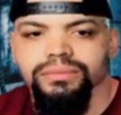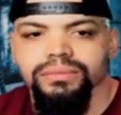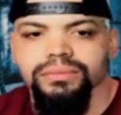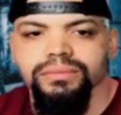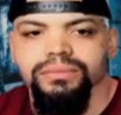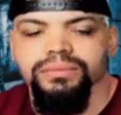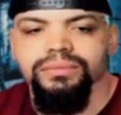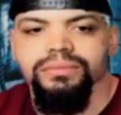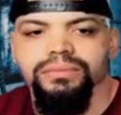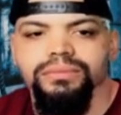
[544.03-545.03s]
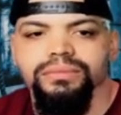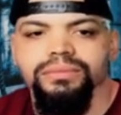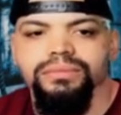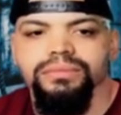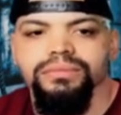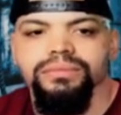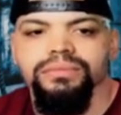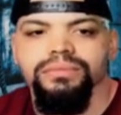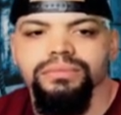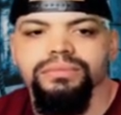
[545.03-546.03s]

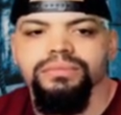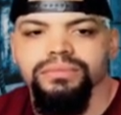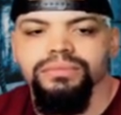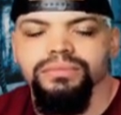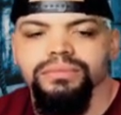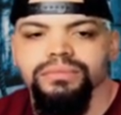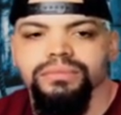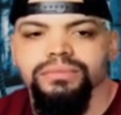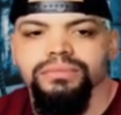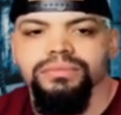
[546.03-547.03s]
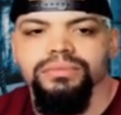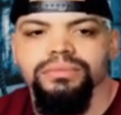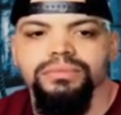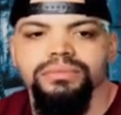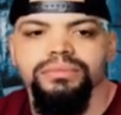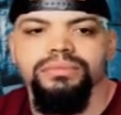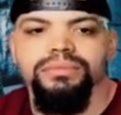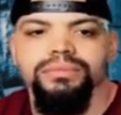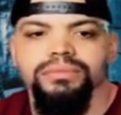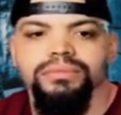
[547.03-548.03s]

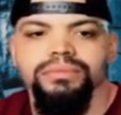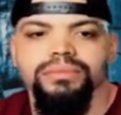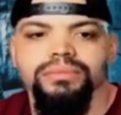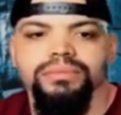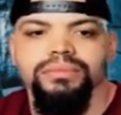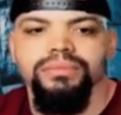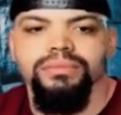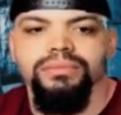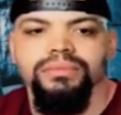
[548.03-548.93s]
This person isn't speaking.